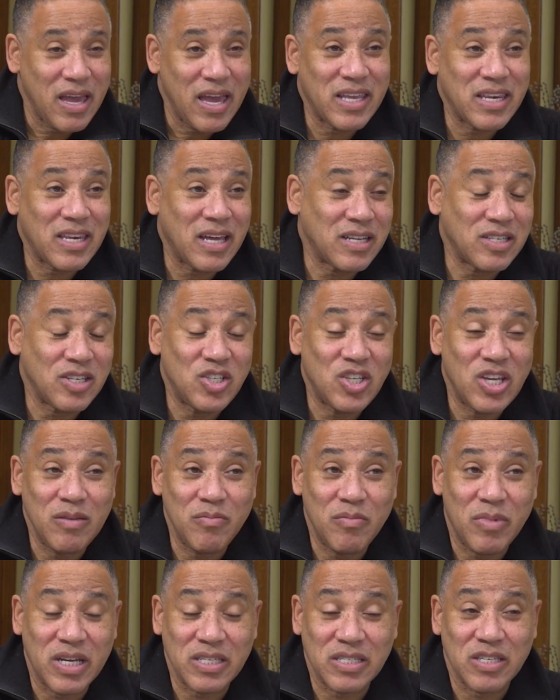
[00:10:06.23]
And not to
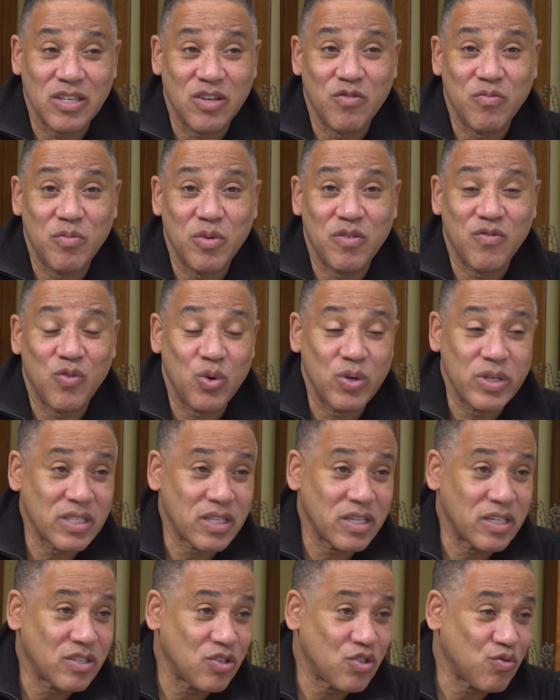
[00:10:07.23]
date myself, but
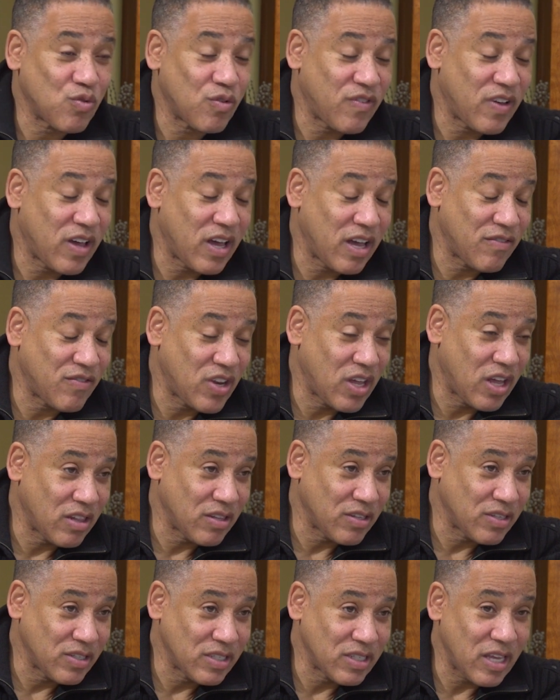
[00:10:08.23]
voice lessons were
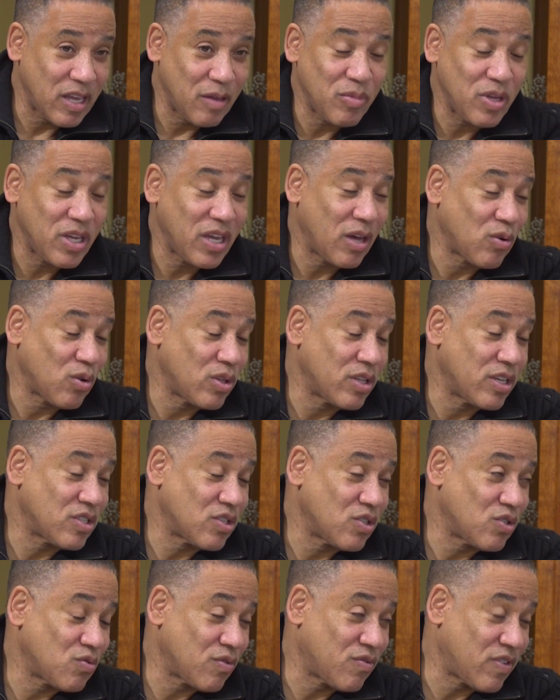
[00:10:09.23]
$5 and piano
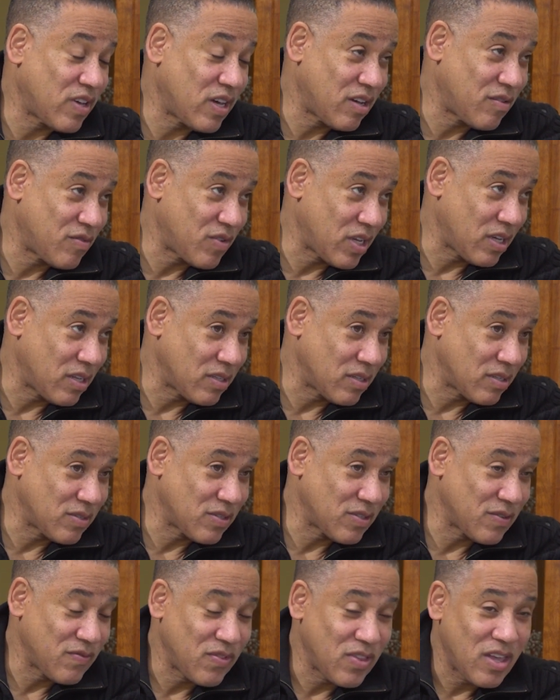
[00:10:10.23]
lessons were
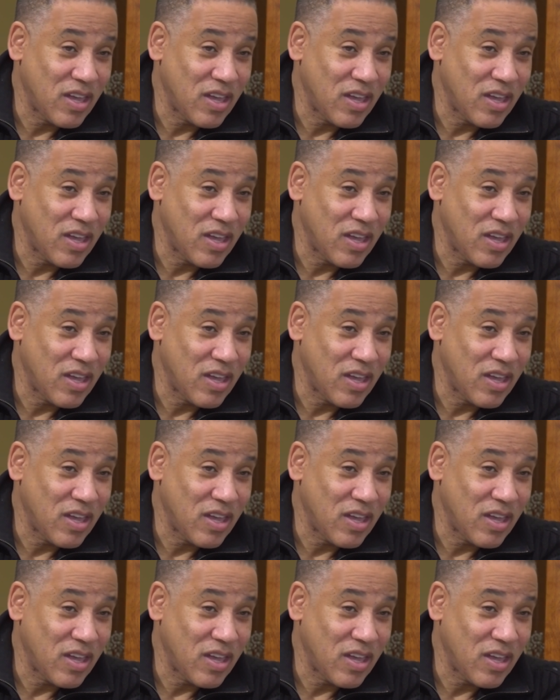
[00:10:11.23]
$5.